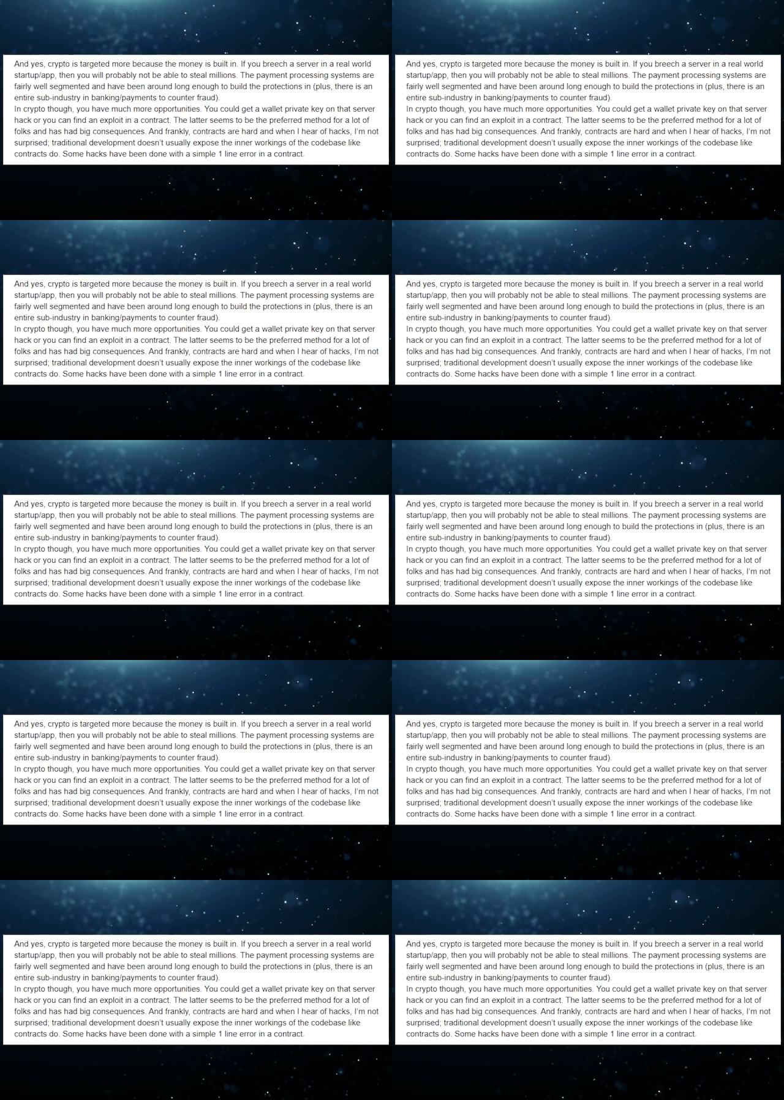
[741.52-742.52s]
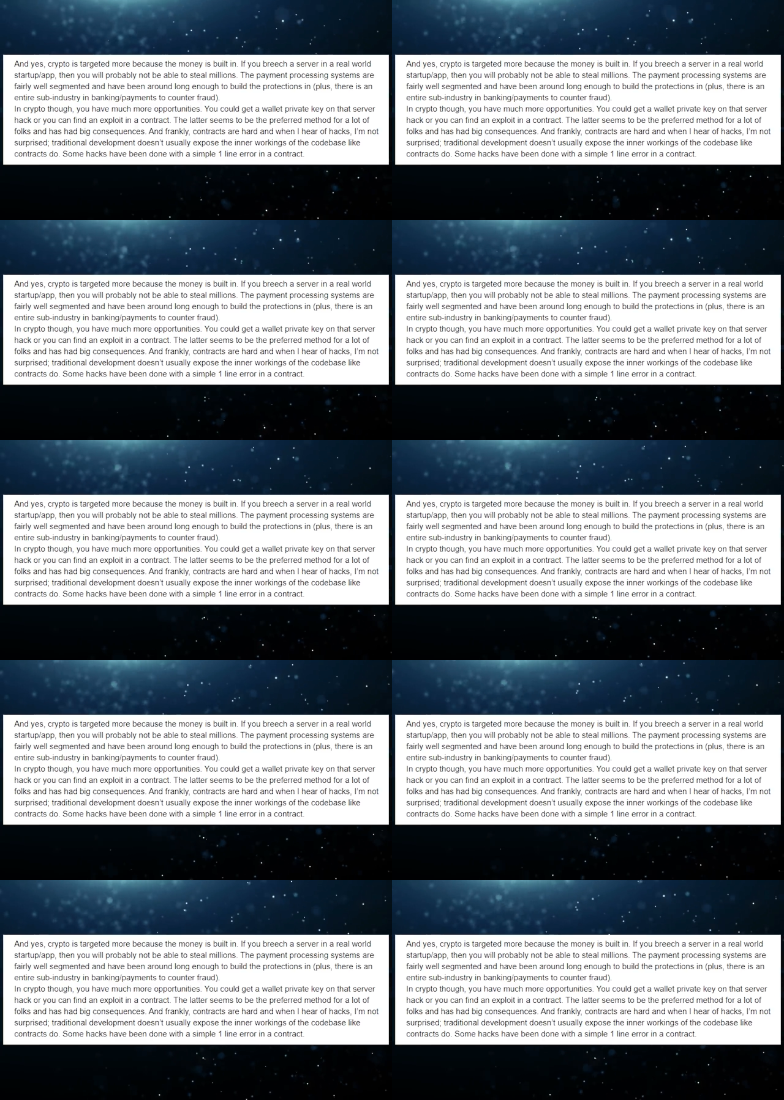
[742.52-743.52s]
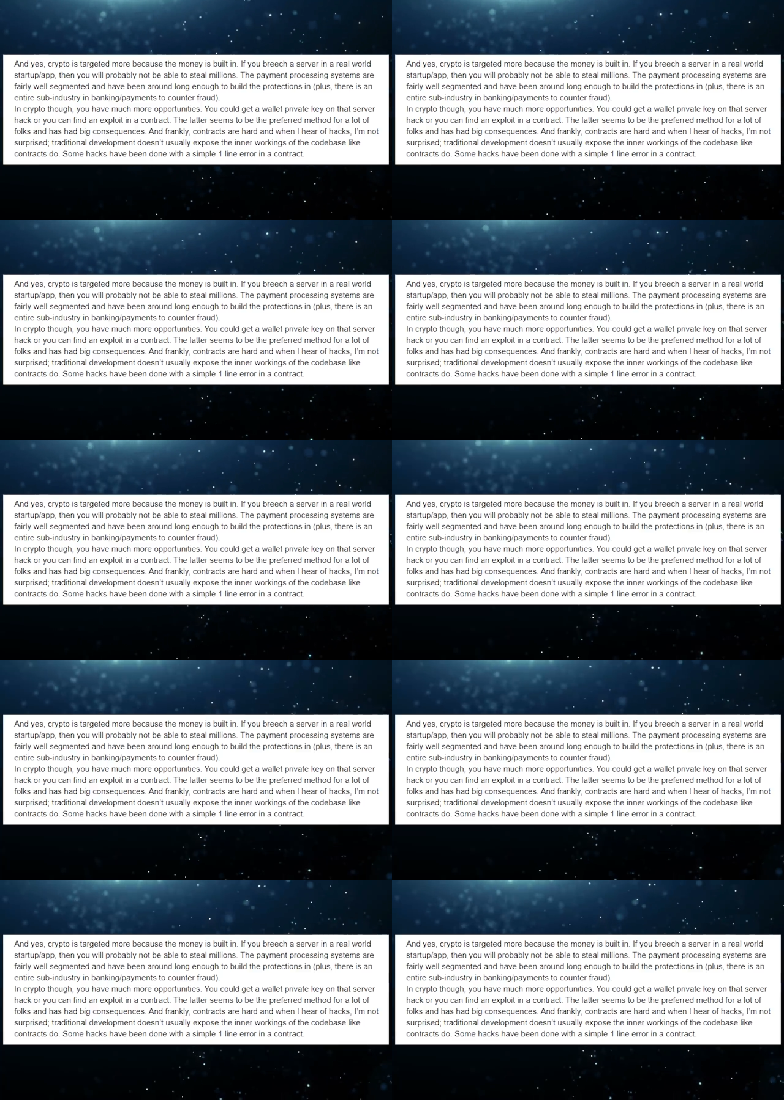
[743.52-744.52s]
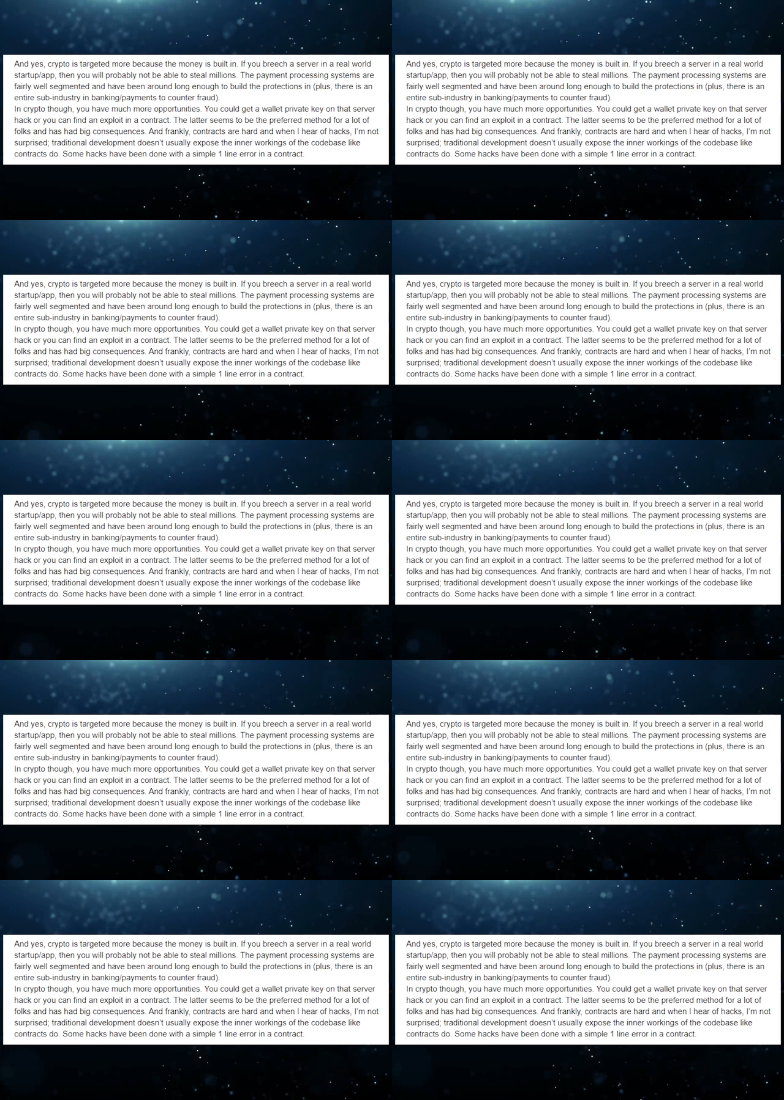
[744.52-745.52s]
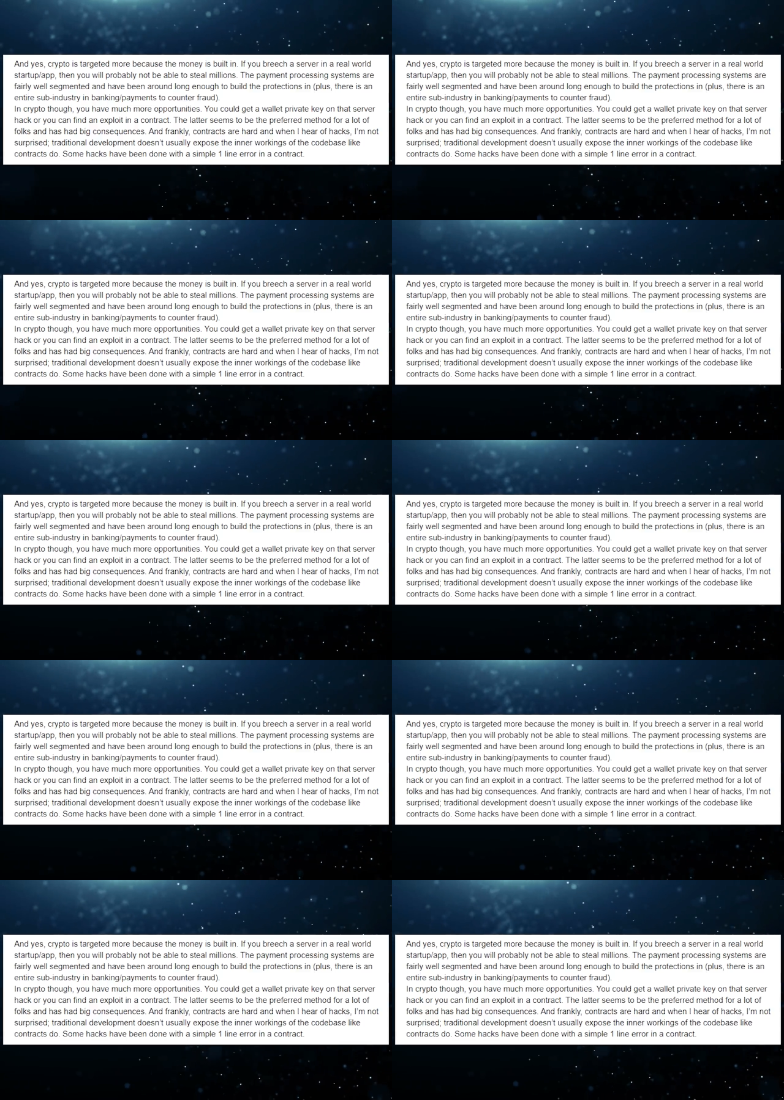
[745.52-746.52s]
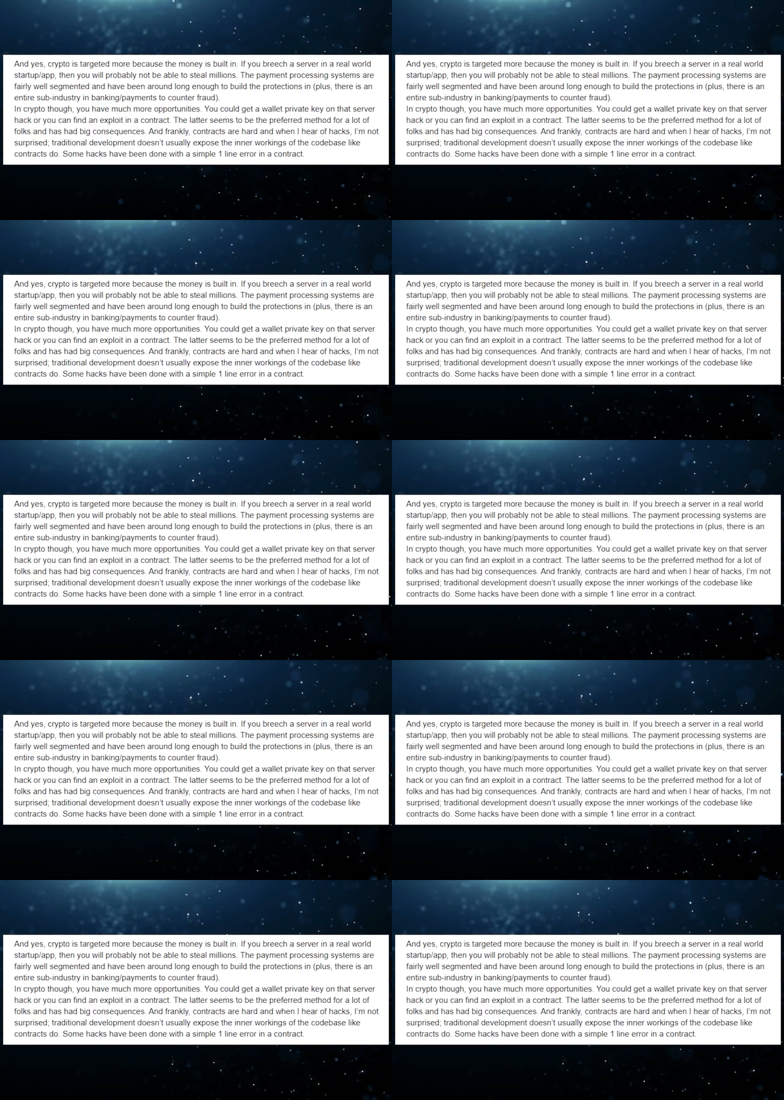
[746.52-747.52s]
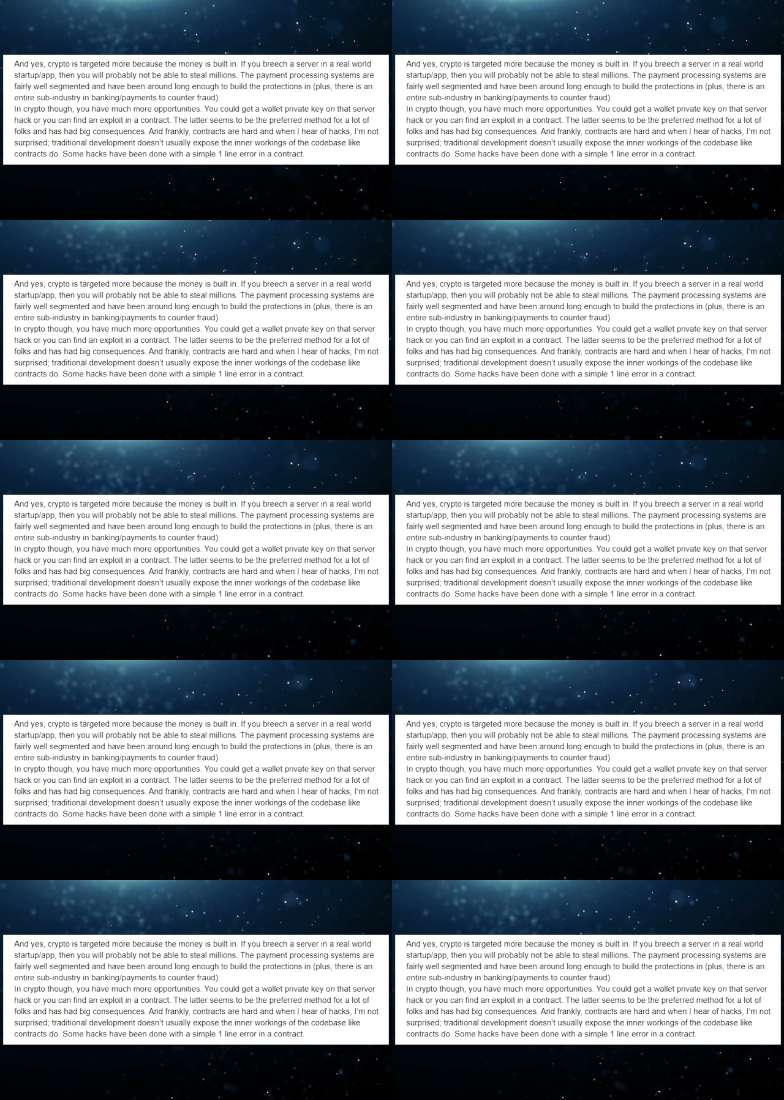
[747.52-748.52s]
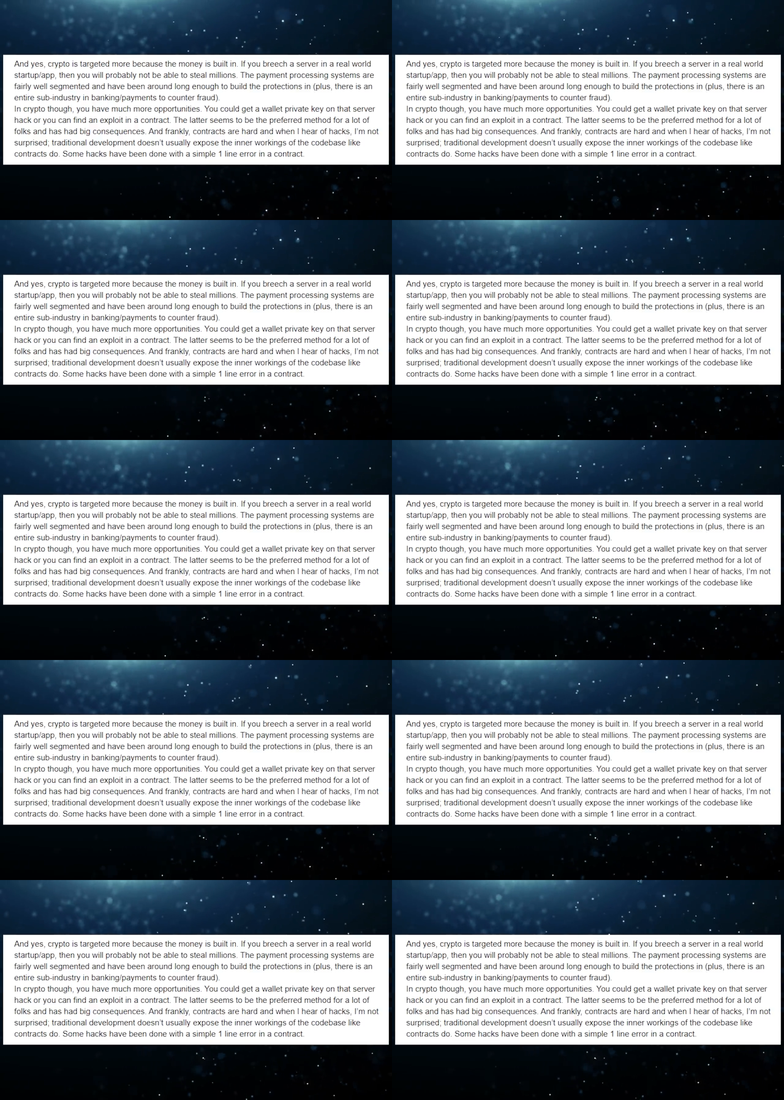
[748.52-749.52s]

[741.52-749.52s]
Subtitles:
(no speaker visible)